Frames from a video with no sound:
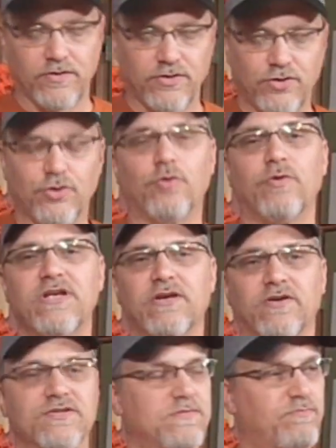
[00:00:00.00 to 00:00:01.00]
your
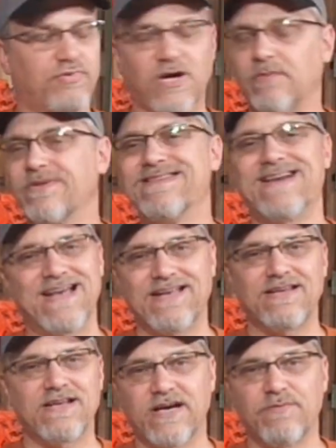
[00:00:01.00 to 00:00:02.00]
reels, probably
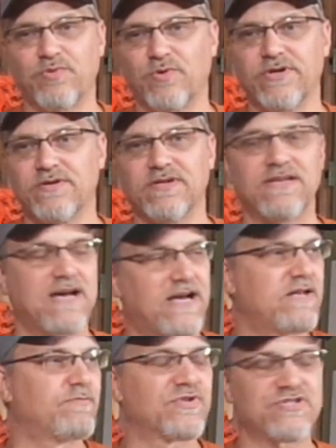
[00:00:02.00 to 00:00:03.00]

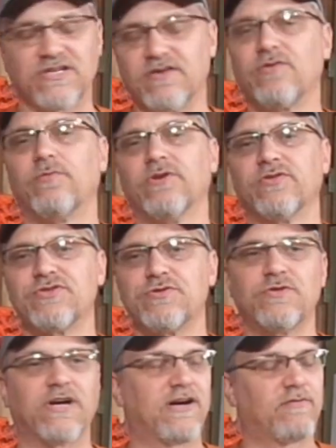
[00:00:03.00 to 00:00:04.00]
99.9% of the reels
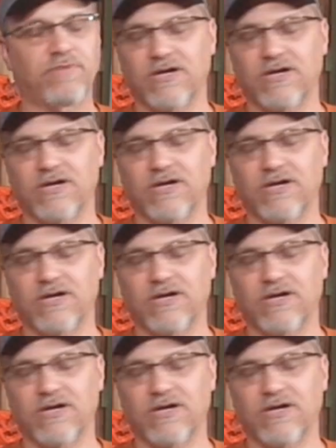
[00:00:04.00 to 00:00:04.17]
you have,